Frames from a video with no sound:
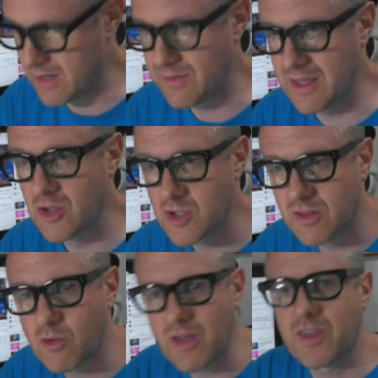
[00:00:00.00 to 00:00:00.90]
out of the engine.
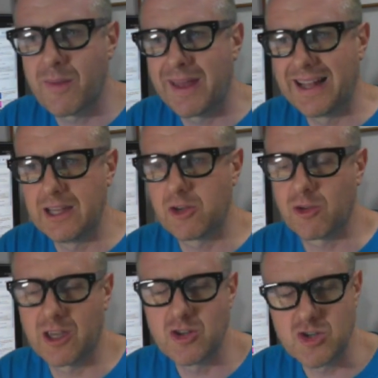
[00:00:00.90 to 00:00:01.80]
The great thing about
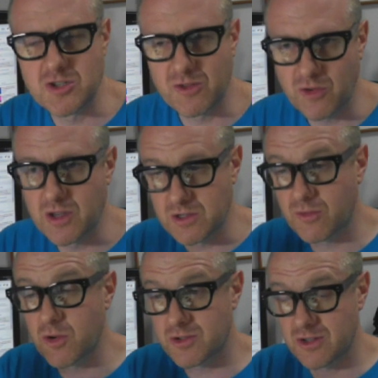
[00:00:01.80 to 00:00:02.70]
electric engines is of
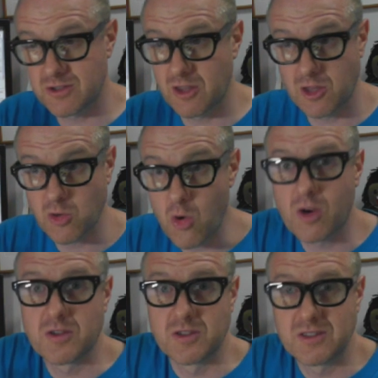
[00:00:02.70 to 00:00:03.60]
course just that the
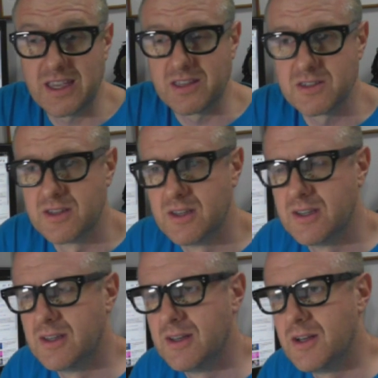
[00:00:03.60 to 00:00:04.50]
torque is intense.
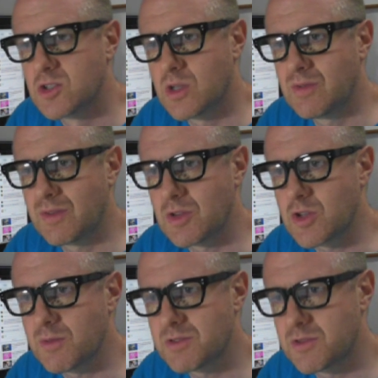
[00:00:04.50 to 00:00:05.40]
So even if the
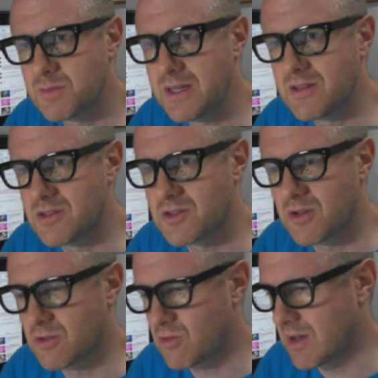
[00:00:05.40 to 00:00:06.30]
top speed isn't
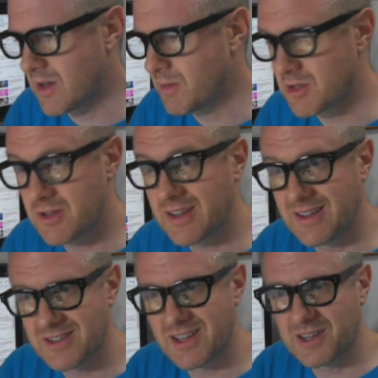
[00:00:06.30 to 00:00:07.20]
so great, I mean, it's like
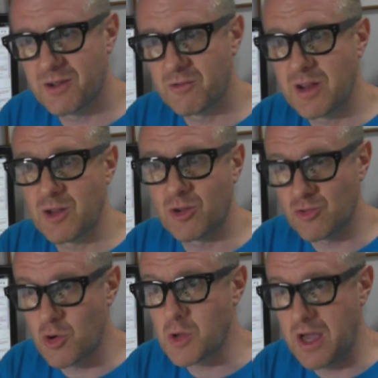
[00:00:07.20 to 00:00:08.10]
a radio
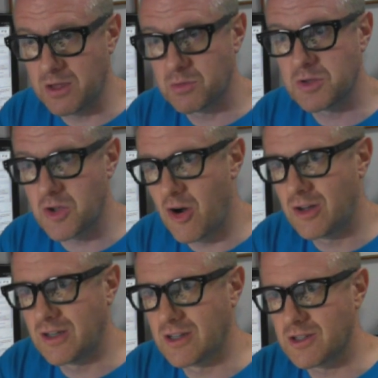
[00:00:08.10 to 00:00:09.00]
control car. You press
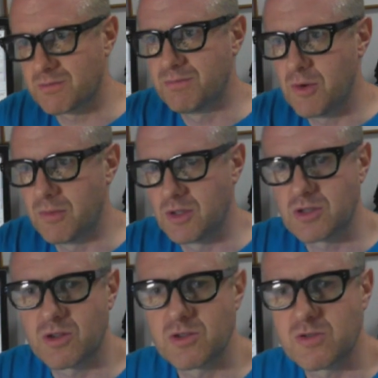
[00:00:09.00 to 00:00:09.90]
on and just boom, it
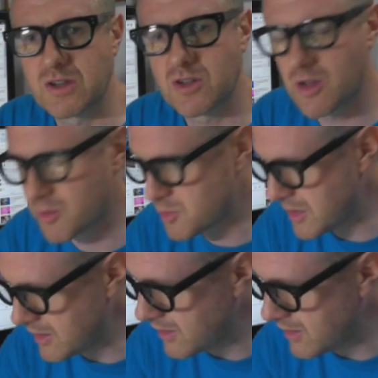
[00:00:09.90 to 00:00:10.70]
just goes straight to top speed.